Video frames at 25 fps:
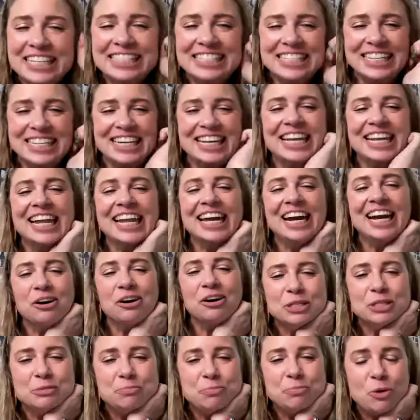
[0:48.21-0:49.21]
Sinclair
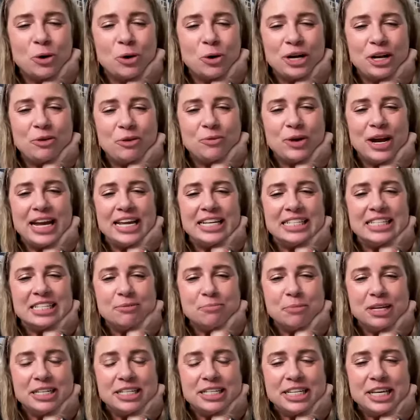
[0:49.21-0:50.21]
was born and raised in
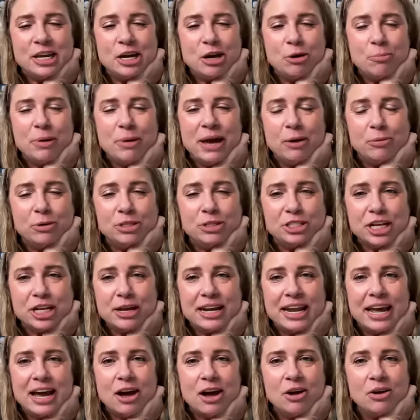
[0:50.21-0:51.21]
Montego Bay, which I
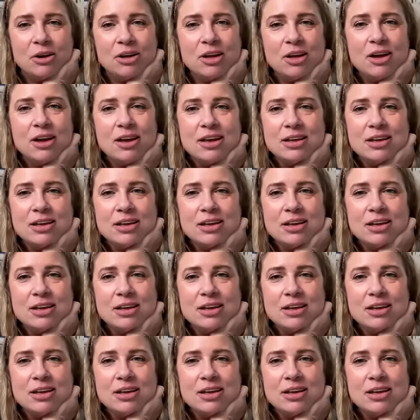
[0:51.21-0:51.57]
now